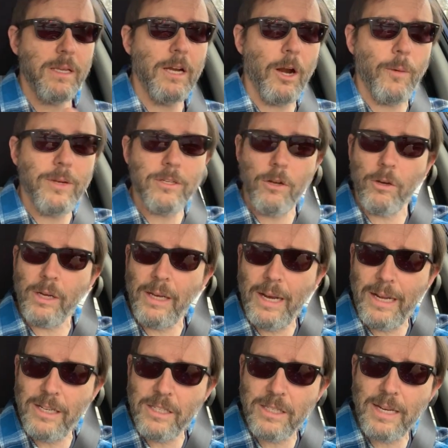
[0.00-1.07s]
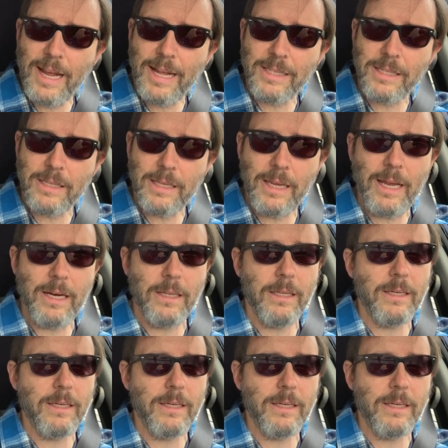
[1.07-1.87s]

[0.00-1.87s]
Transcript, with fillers: you know, he's looking at his stats at the end